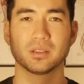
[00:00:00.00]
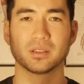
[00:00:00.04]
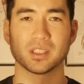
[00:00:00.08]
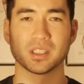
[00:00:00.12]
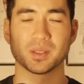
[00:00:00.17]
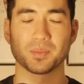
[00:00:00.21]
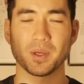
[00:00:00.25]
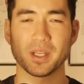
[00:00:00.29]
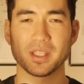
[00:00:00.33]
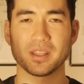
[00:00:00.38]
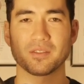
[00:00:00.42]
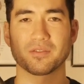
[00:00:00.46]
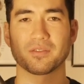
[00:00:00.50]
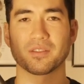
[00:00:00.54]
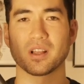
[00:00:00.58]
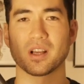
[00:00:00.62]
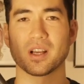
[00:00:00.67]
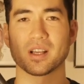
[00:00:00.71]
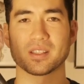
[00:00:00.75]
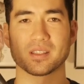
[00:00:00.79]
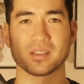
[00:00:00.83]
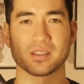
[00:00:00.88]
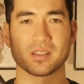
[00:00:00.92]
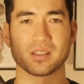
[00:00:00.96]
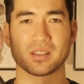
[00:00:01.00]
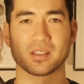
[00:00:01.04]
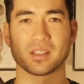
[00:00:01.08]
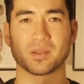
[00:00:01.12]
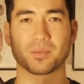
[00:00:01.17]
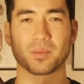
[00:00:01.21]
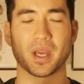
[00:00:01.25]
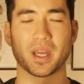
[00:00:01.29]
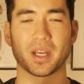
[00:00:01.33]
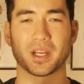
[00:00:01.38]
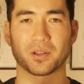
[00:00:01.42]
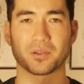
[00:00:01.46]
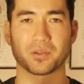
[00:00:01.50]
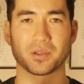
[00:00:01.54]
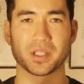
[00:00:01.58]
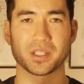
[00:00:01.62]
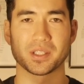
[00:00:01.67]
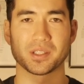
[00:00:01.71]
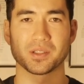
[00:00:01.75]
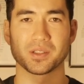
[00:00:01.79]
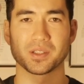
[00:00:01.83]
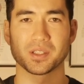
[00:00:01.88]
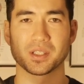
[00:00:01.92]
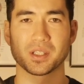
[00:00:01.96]
Despite the flaws of systematic
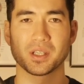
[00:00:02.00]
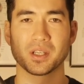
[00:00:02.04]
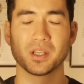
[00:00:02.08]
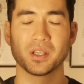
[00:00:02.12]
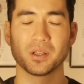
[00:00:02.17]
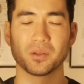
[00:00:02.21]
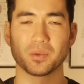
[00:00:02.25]
research,